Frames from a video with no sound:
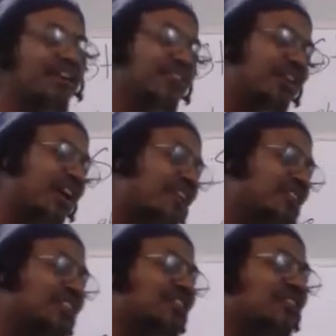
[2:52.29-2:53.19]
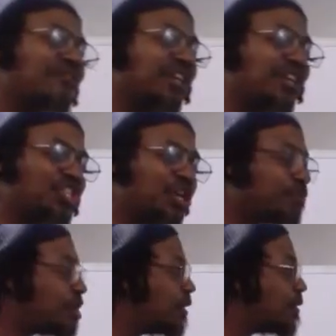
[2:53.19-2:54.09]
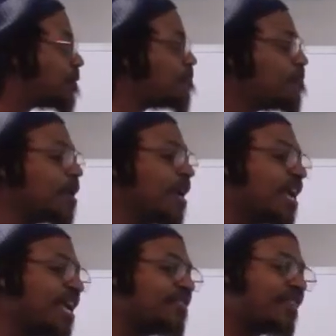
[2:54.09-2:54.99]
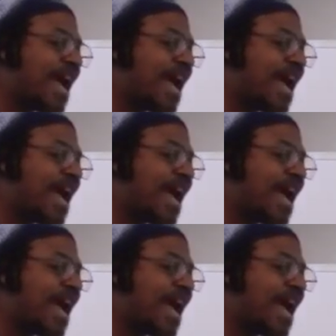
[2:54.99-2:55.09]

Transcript: the cousins of the Egyptians. In